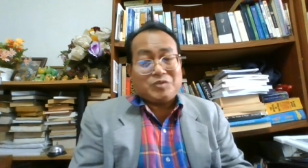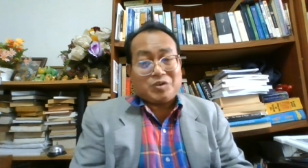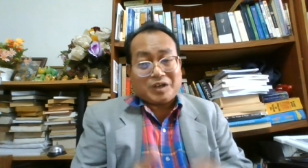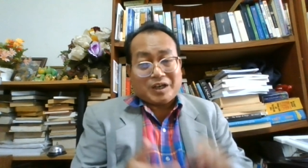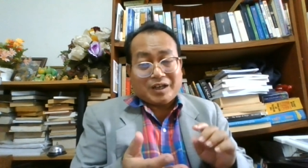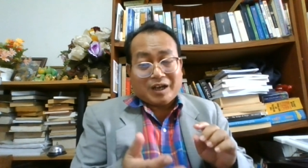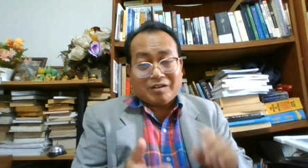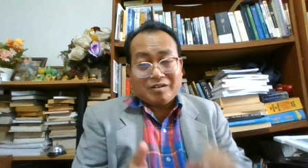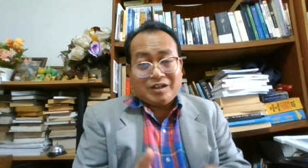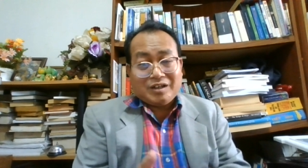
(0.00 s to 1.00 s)
you can
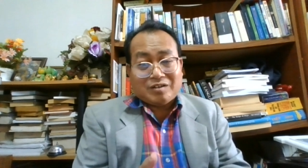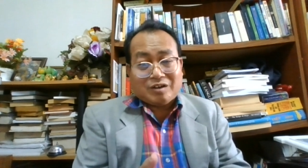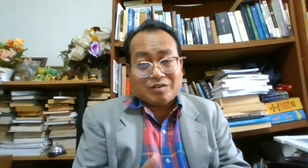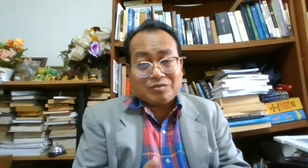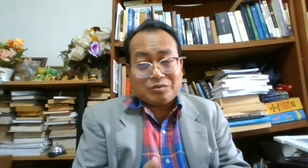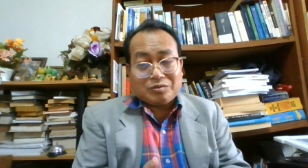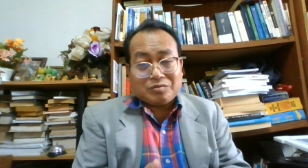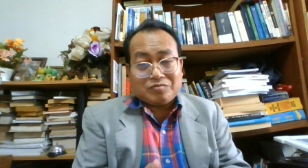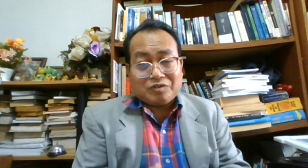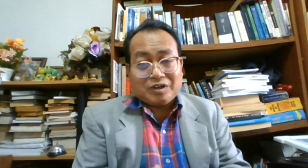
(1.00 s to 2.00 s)
actually talk
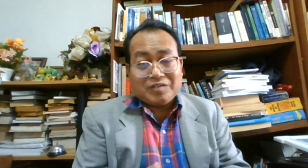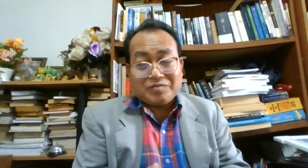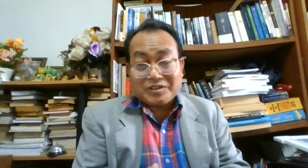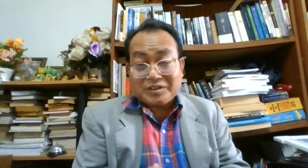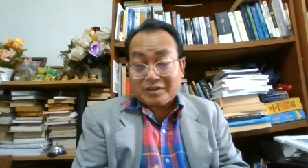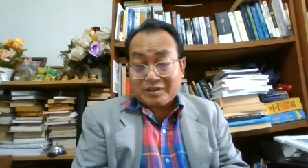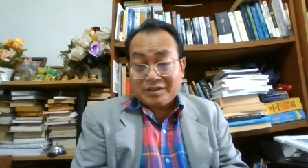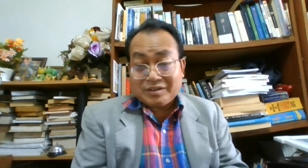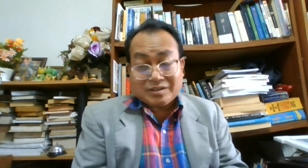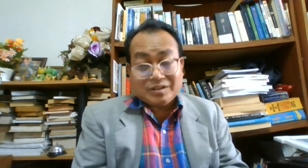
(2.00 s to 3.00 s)
to foreign
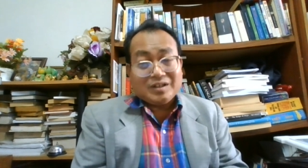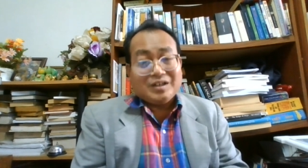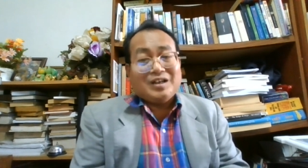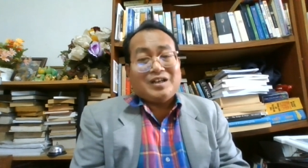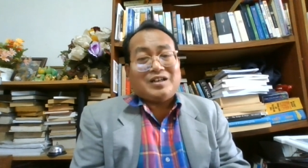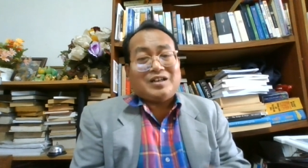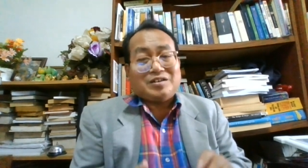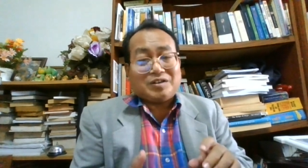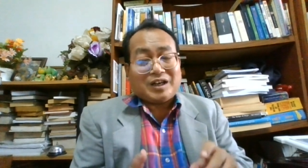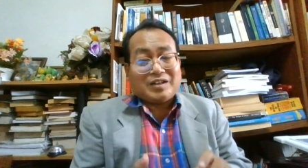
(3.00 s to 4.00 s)
visitors.
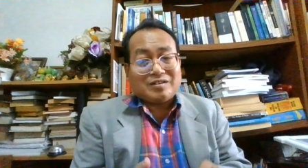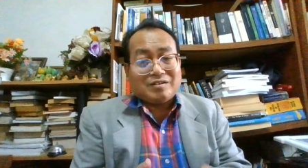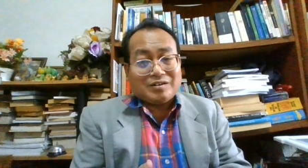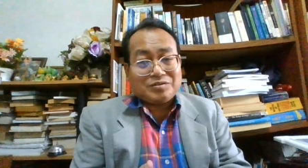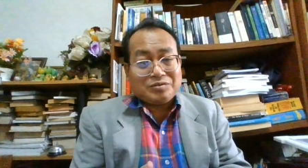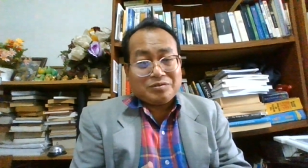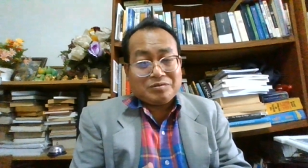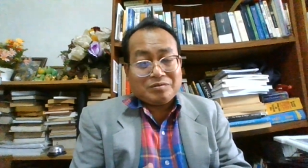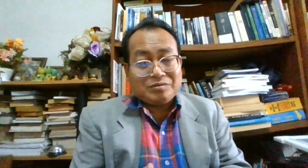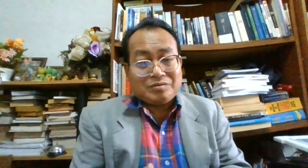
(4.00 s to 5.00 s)
You can talk
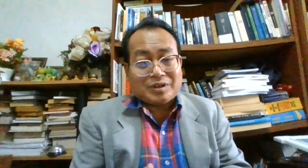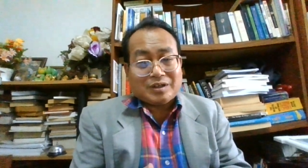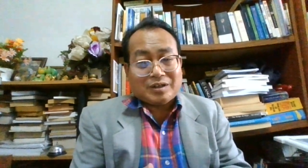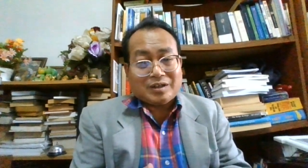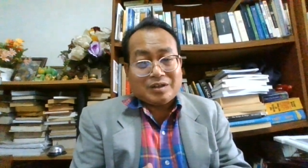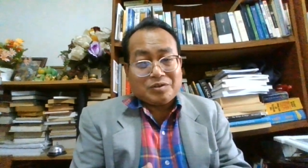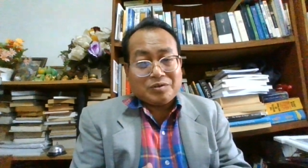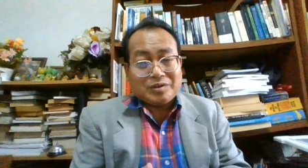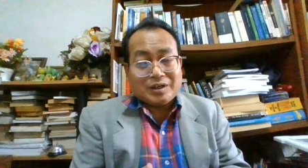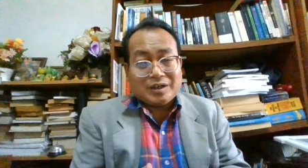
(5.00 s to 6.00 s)
to
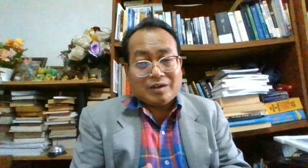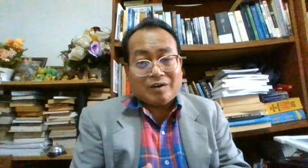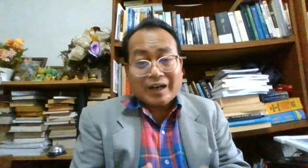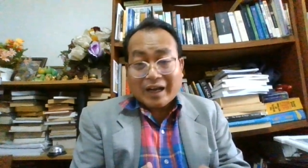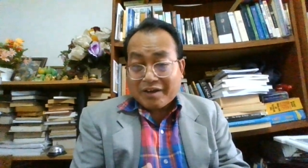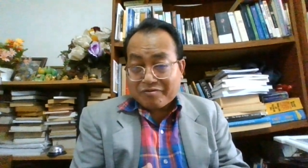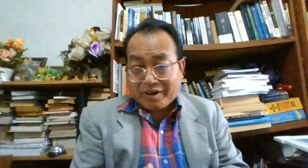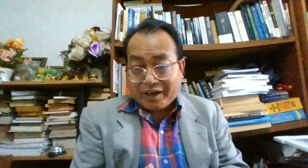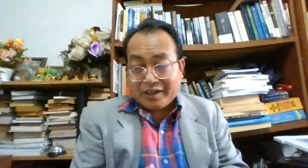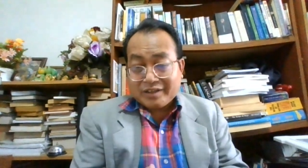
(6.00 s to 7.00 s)
your online
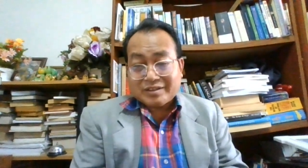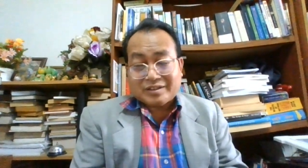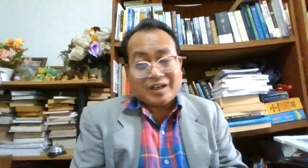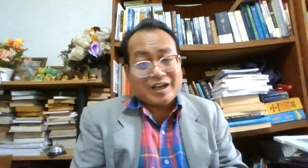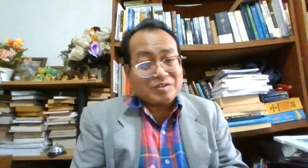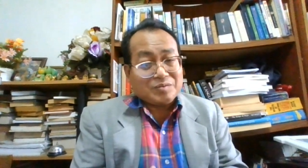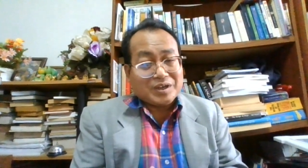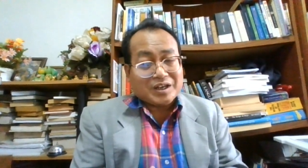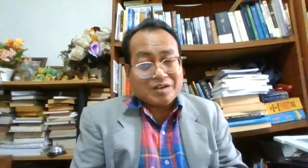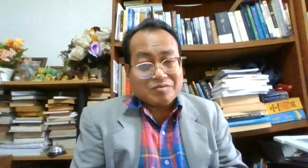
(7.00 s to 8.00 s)
friends. You have to
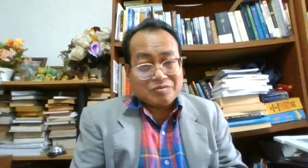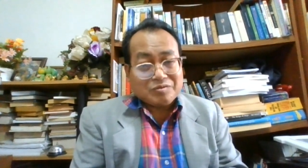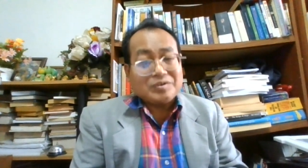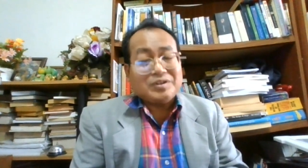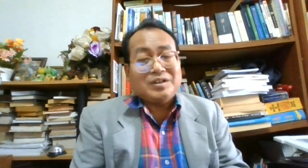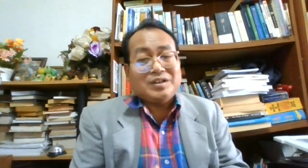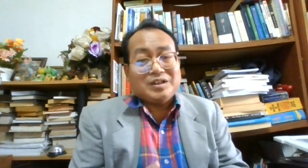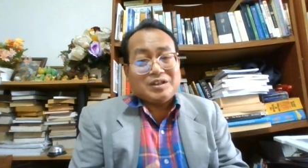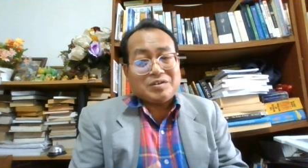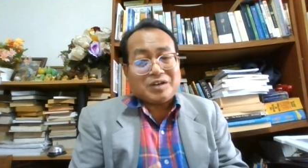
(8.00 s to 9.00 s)
be careful.
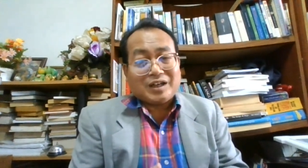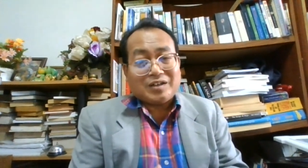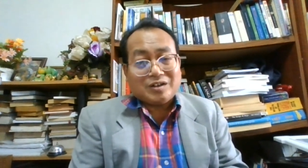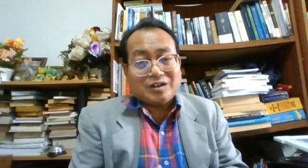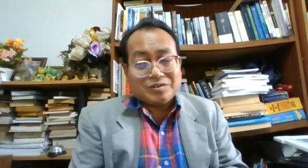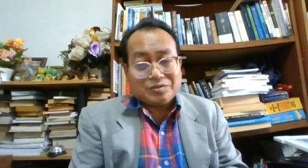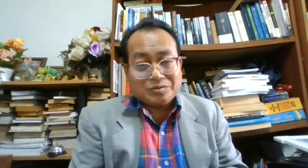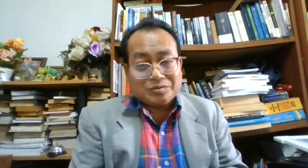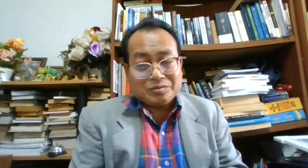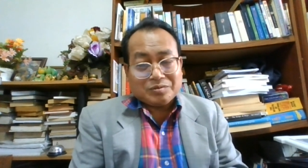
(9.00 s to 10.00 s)
You can talk
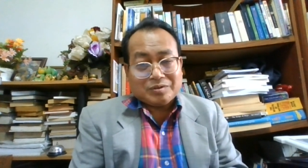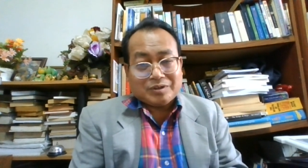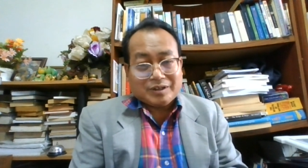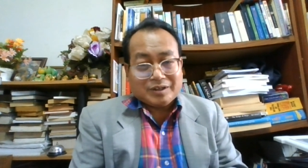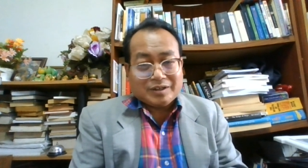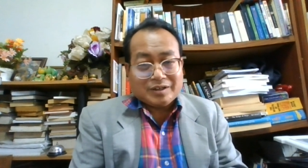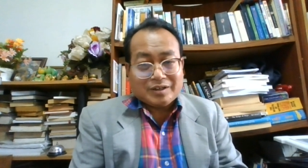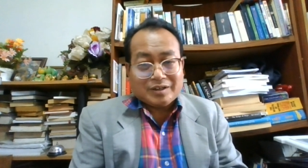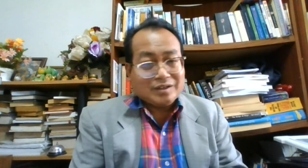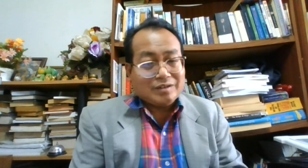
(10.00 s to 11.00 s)

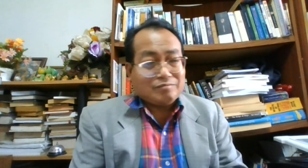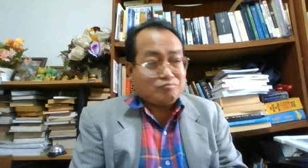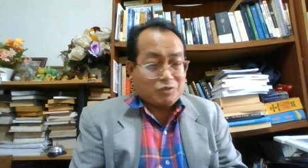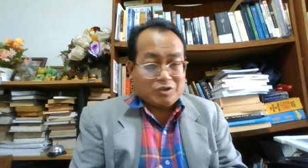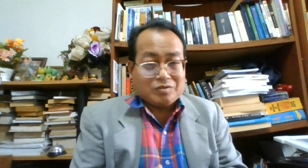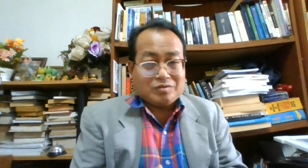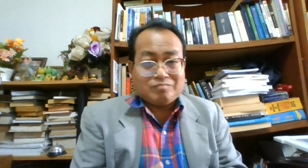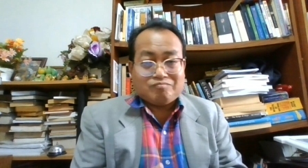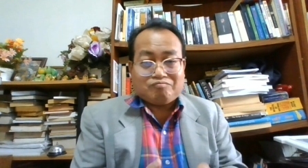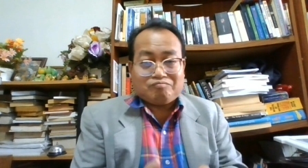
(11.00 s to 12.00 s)
to, you
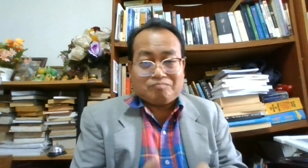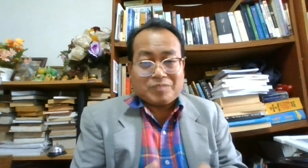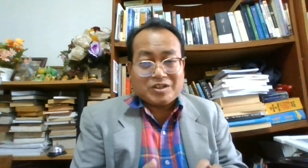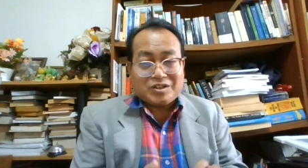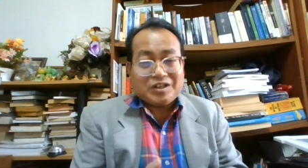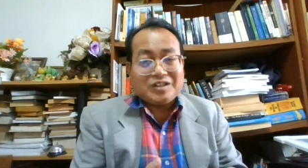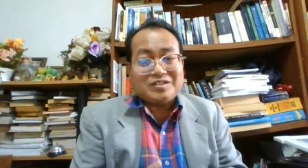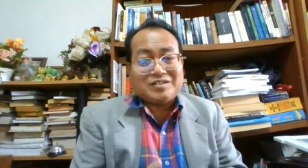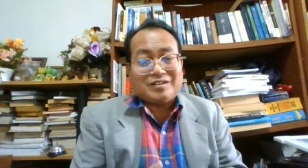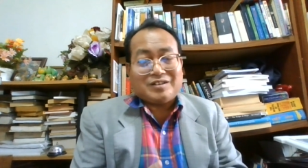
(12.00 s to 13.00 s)
know,
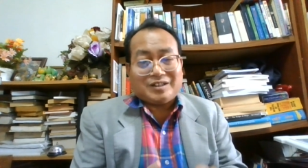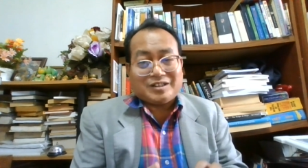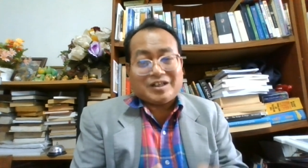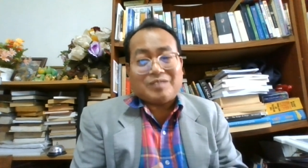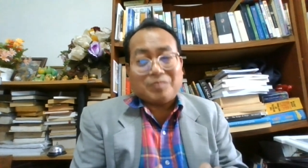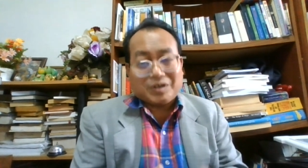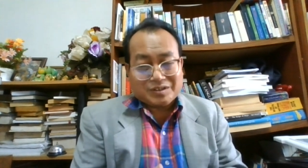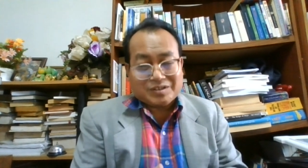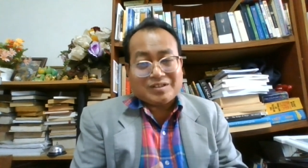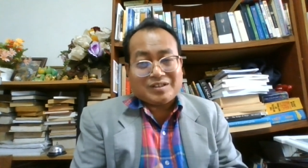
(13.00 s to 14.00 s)
machines like
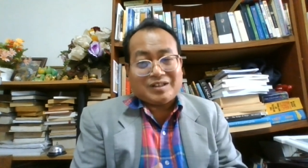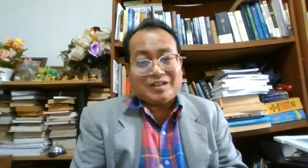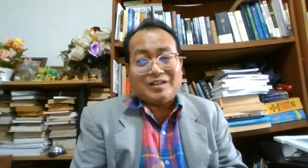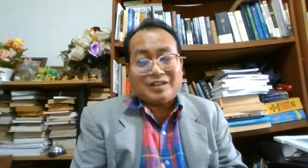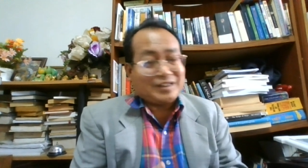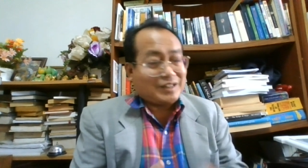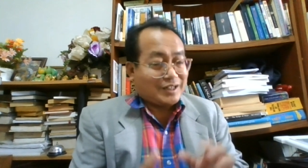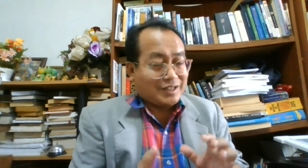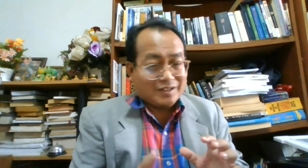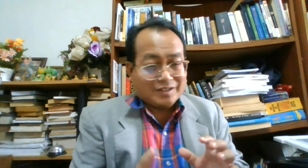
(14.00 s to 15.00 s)
chatbots that
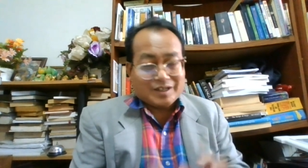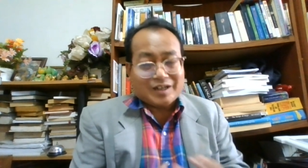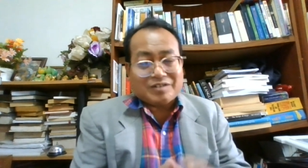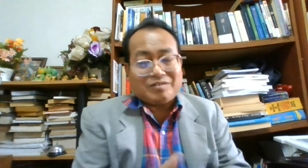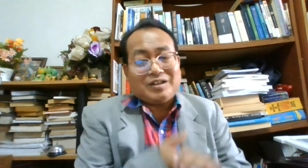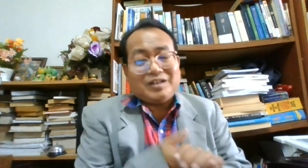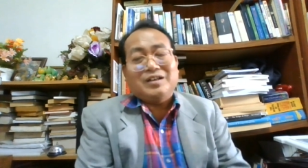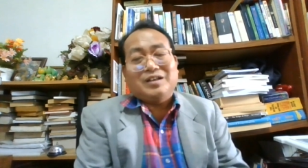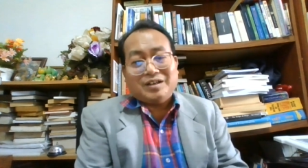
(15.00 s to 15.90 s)
can actually